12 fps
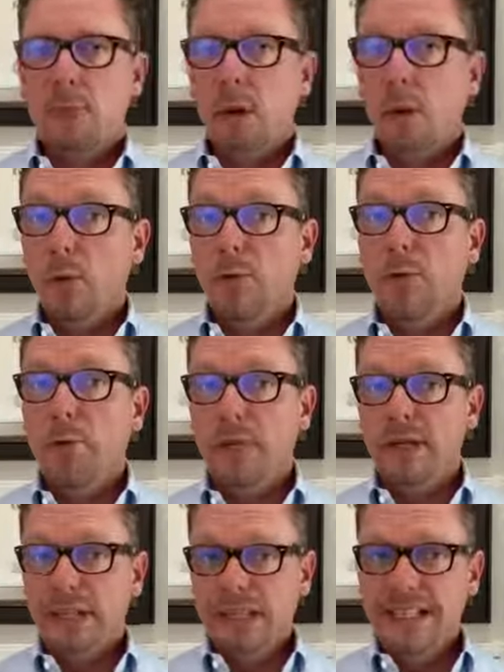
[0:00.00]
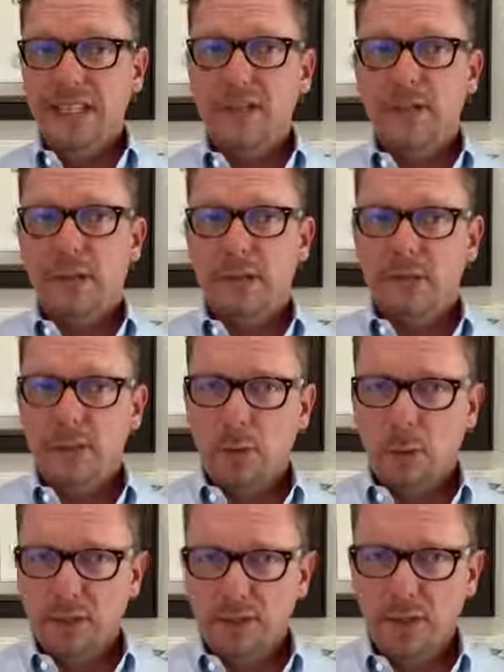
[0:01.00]
Both Middle East
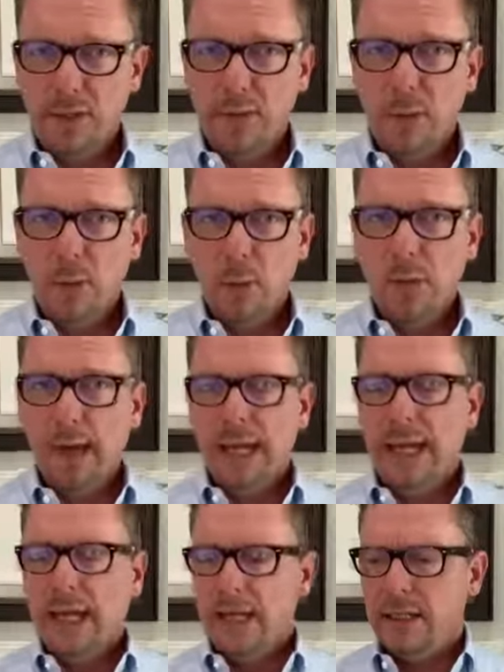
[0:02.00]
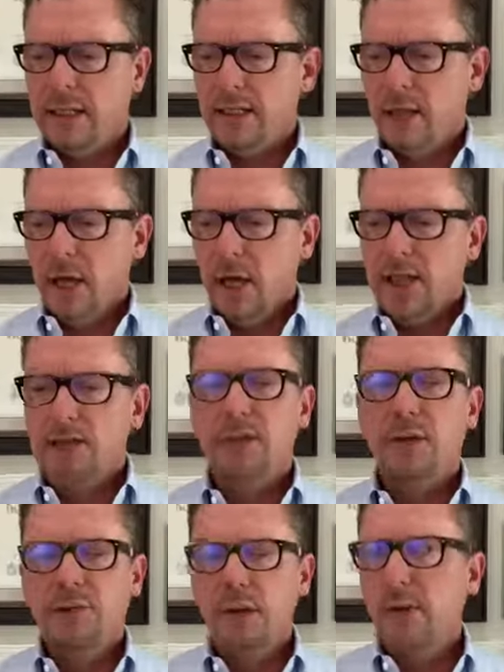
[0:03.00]
respiratory syndrome and
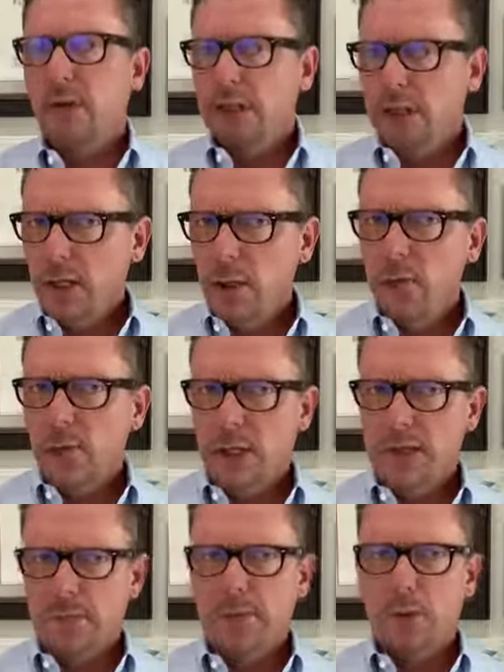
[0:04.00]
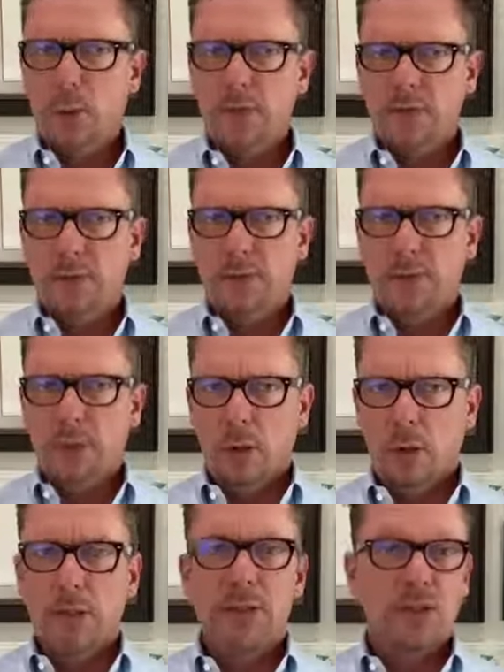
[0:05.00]
severe acute respiratory
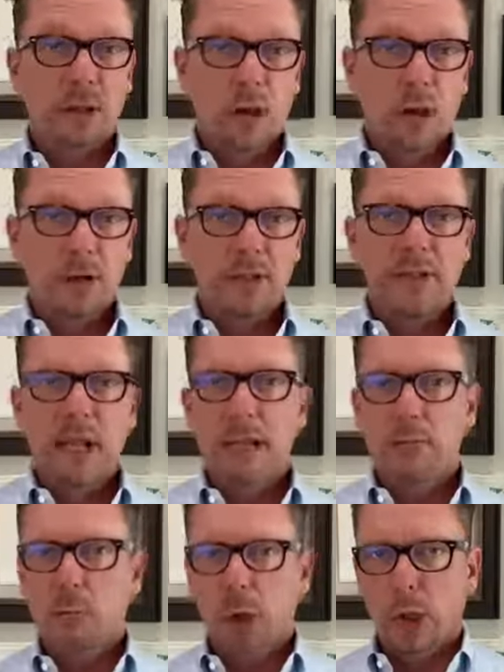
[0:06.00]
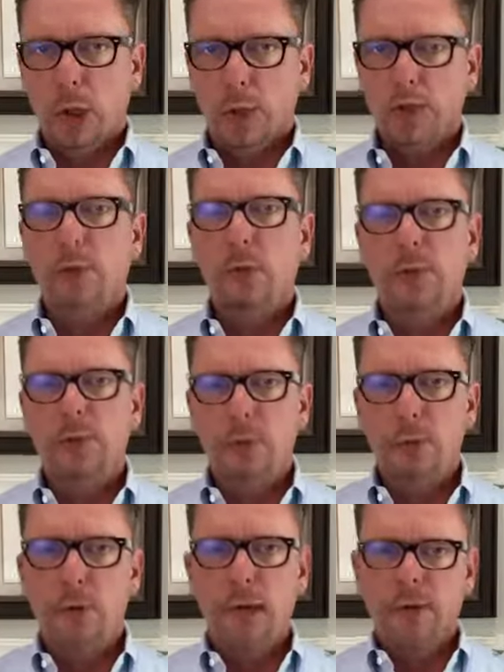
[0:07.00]
syndrome, SARS and MERS, which you
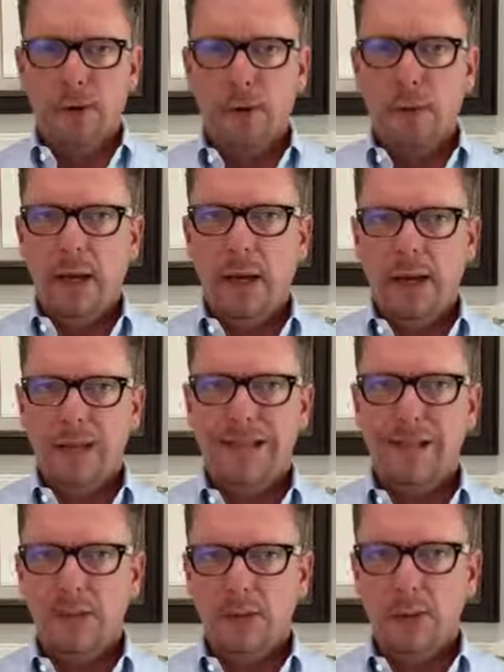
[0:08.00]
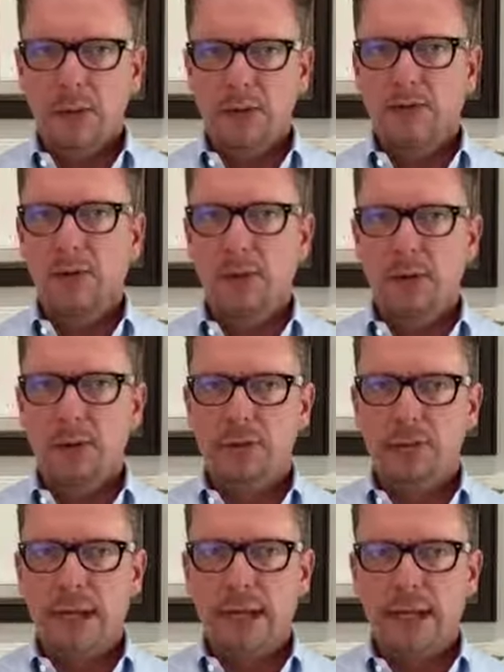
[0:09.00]
may have heard about in the news a few years
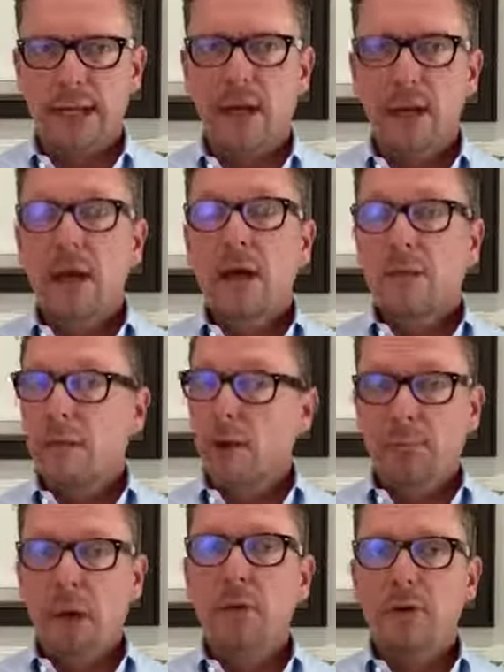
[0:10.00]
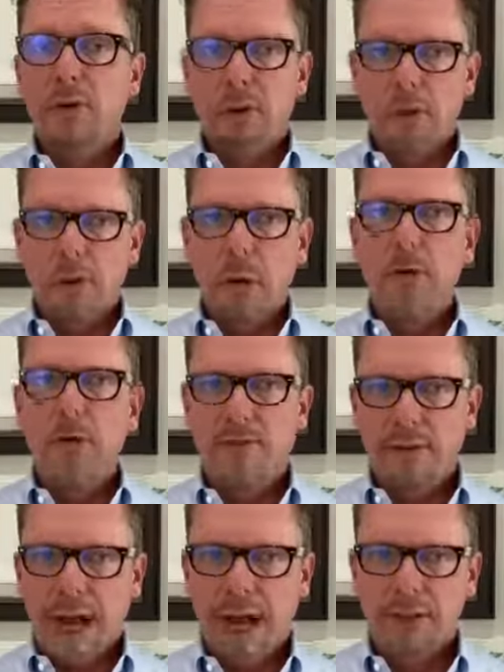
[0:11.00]
back, they're both
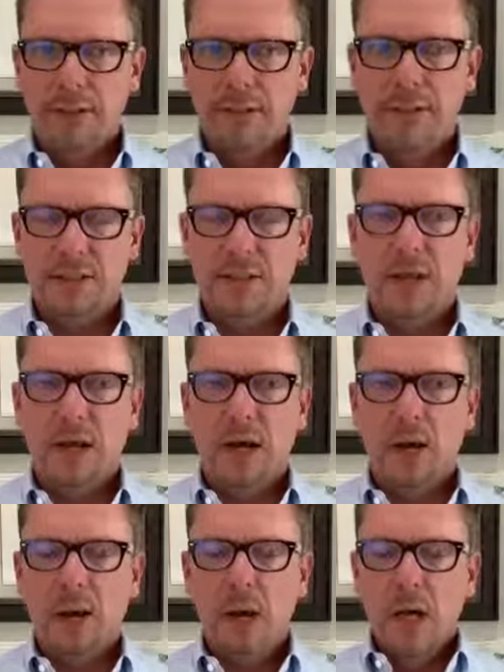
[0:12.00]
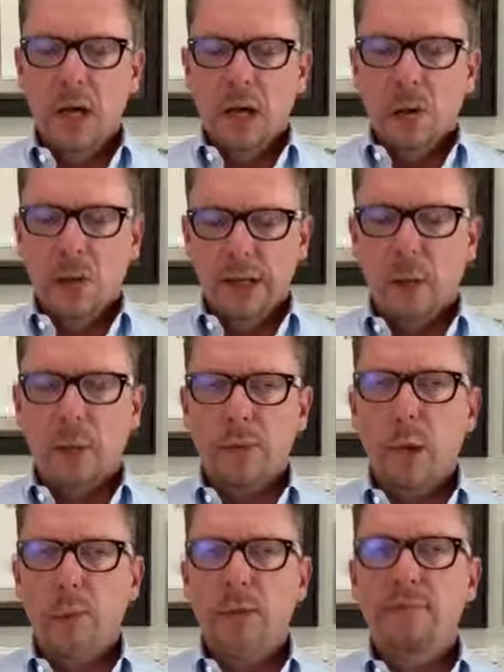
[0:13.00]
coronaviruses. Now, we
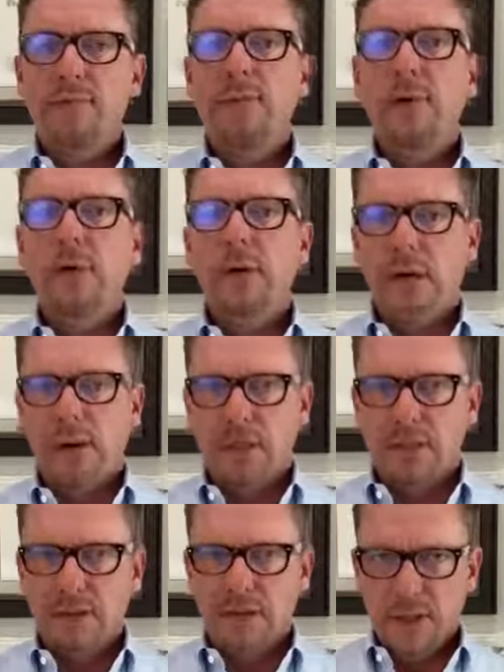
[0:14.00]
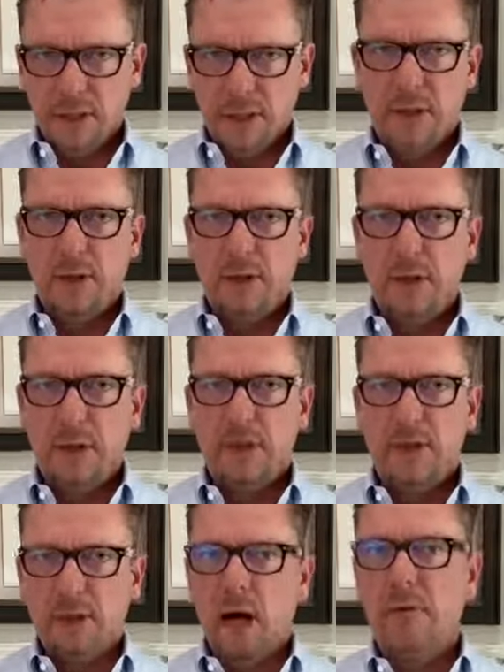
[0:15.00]
don't know the virulence of this current
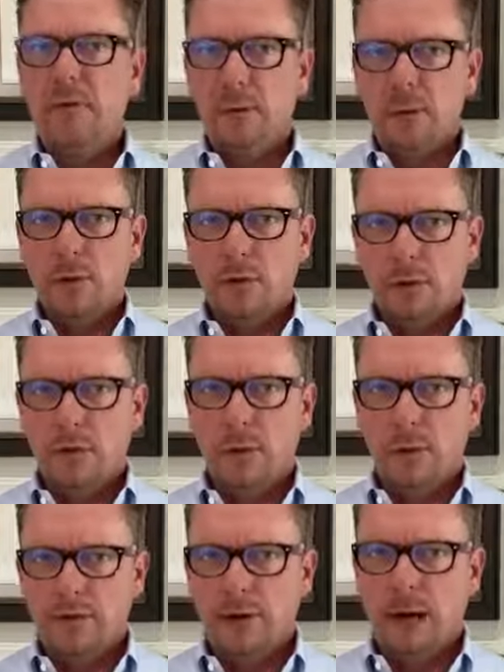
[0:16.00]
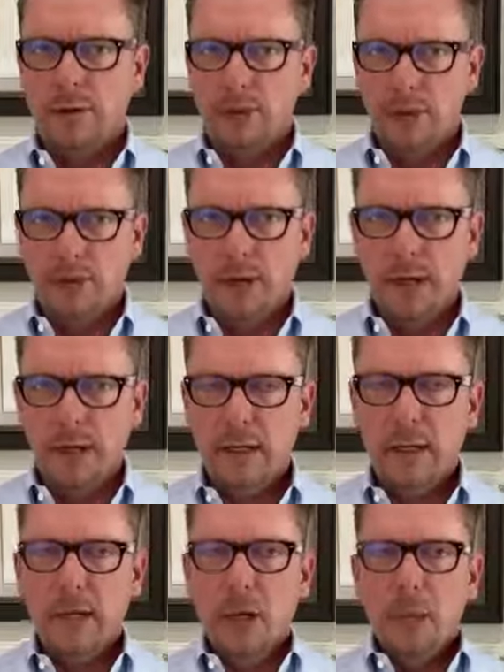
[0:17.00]
novel coronavirus strain,
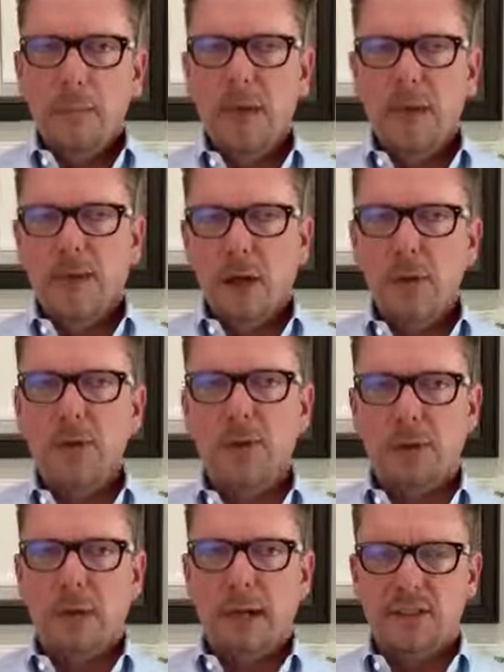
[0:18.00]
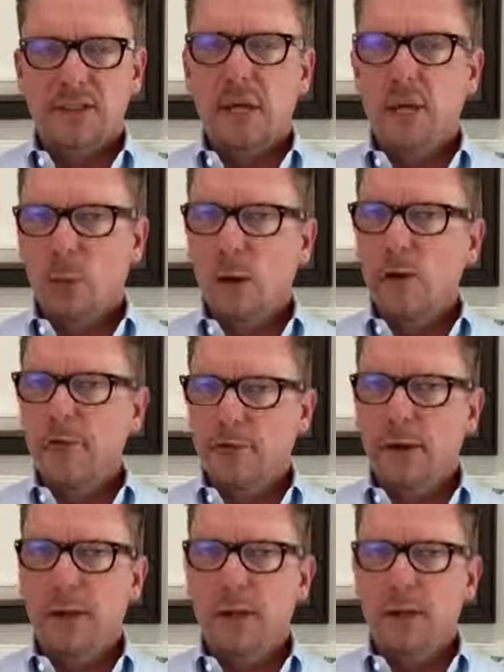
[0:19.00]
but in those strains, they were
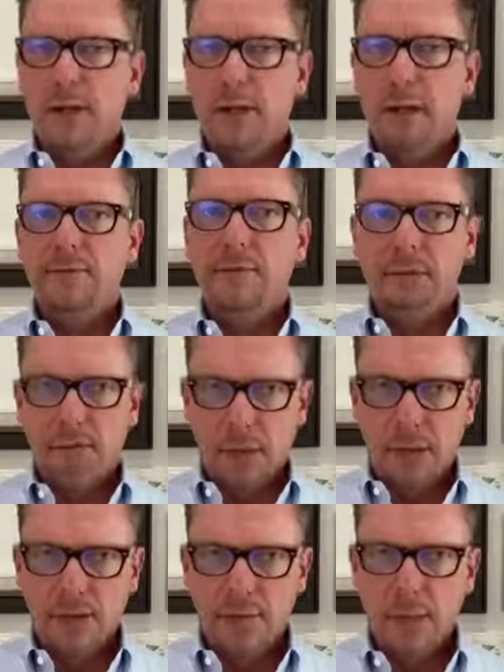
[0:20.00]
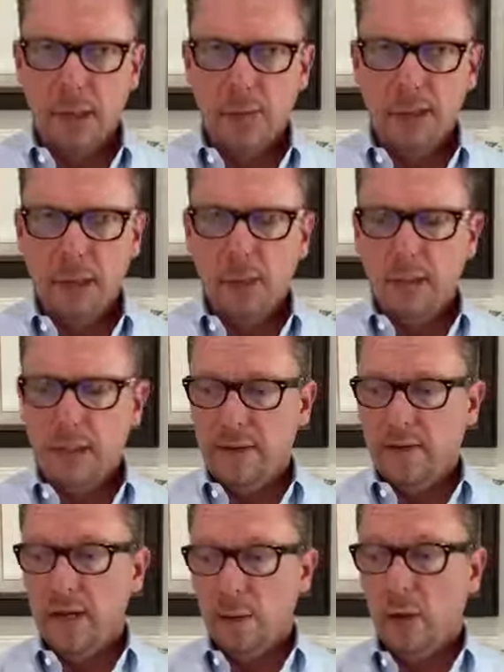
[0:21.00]
virulent enough to spread from human to human,
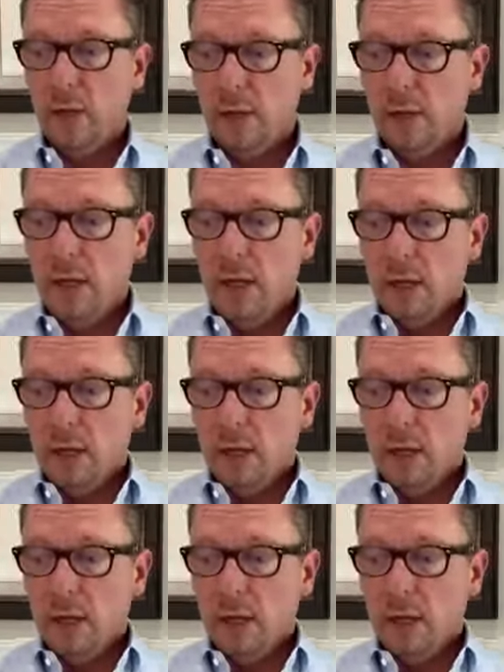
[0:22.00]
and they were